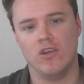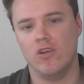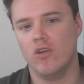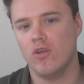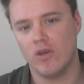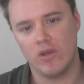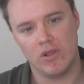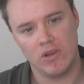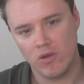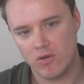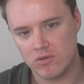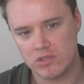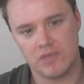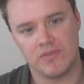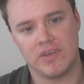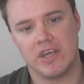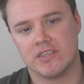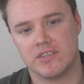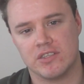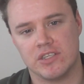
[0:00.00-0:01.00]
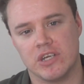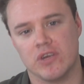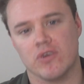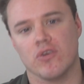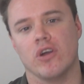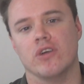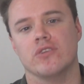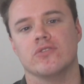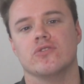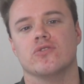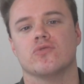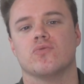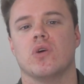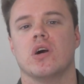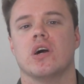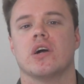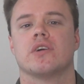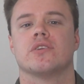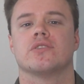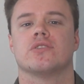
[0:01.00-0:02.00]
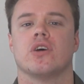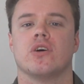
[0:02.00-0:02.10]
lots of Yasujiro Ozu's work.